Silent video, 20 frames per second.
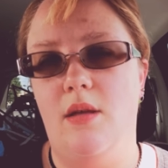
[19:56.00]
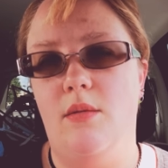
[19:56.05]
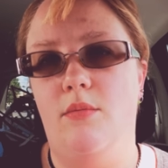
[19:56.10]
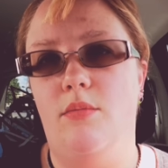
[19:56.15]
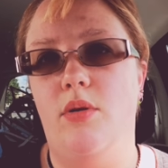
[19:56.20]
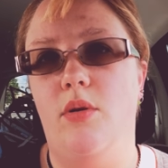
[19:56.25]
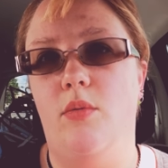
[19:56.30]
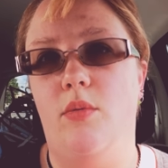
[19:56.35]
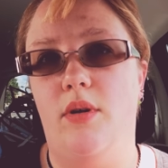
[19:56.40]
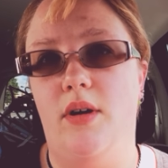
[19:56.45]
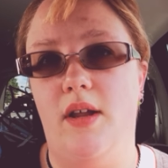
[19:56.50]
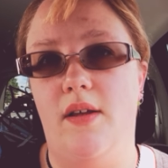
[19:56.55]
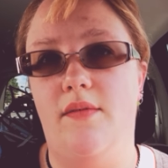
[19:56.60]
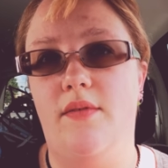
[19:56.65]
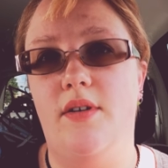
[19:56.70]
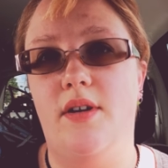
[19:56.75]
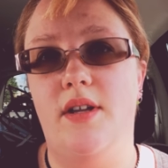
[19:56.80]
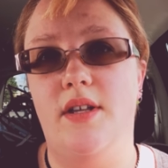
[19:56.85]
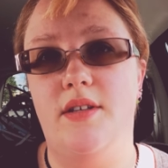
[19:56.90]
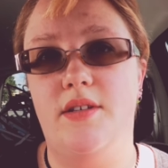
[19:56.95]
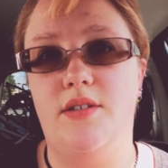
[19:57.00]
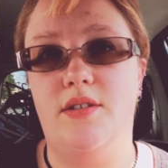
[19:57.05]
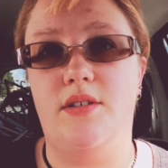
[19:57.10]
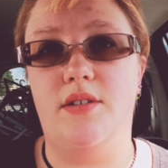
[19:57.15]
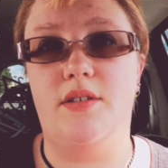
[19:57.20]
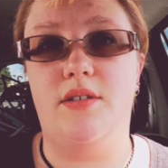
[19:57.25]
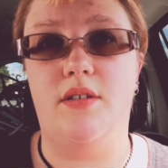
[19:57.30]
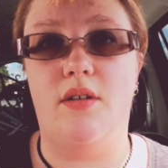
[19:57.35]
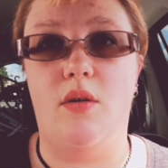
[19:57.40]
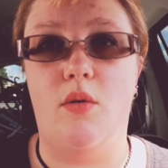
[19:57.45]
Put whatever it
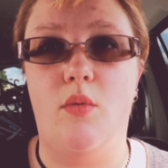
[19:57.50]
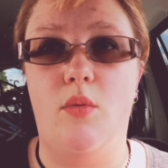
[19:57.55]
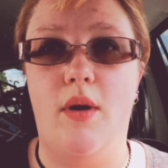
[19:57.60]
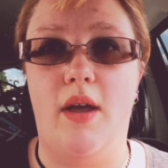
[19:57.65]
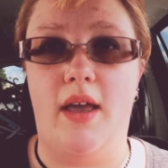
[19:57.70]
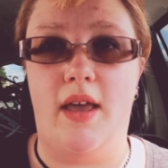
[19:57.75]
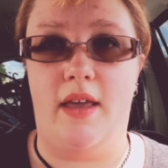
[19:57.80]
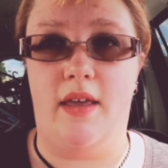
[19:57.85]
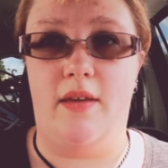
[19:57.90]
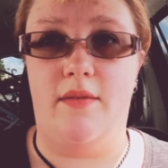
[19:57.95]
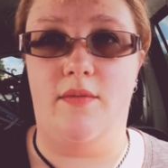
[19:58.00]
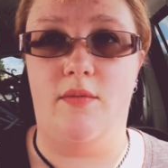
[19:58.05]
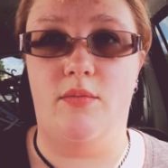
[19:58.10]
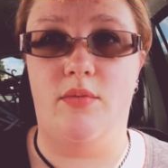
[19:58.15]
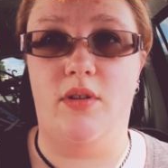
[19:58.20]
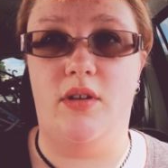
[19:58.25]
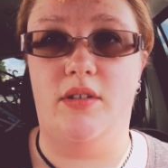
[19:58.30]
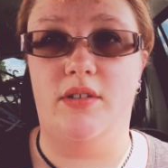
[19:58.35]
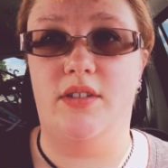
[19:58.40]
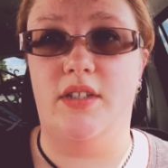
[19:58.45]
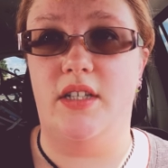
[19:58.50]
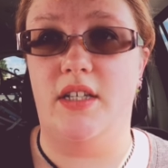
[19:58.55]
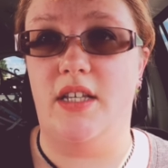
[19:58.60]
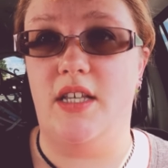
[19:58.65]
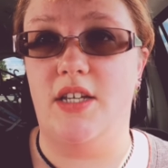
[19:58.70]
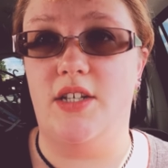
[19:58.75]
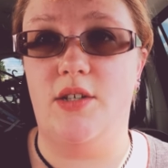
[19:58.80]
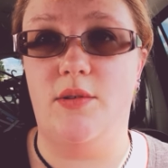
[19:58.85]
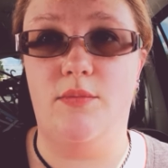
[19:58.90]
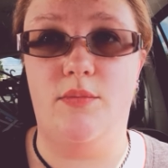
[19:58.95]
is away. If it belongs in the
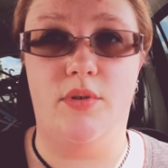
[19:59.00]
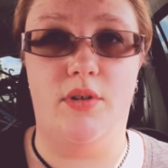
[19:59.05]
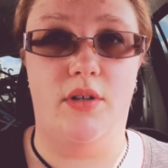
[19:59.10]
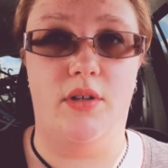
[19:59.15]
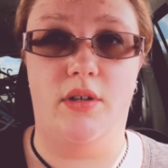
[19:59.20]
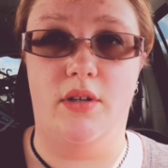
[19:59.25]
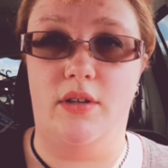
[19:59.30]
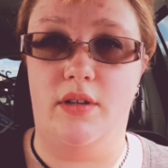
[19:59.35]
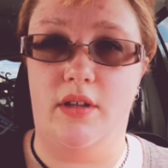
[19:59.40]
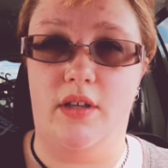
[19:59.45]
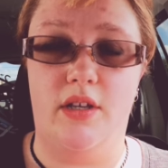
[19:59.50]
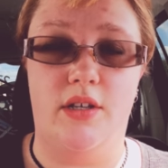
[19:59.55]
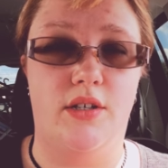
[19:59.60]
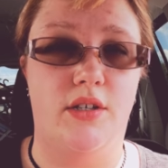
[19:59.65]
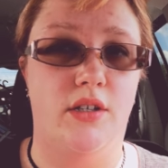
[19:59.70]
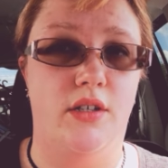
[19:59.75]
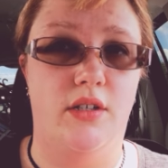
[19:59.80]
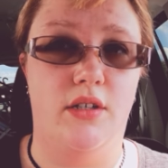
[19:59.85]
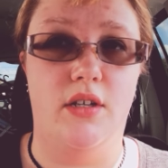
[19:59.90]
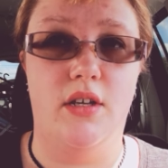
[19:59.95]
kitchen, put it in the kitchen.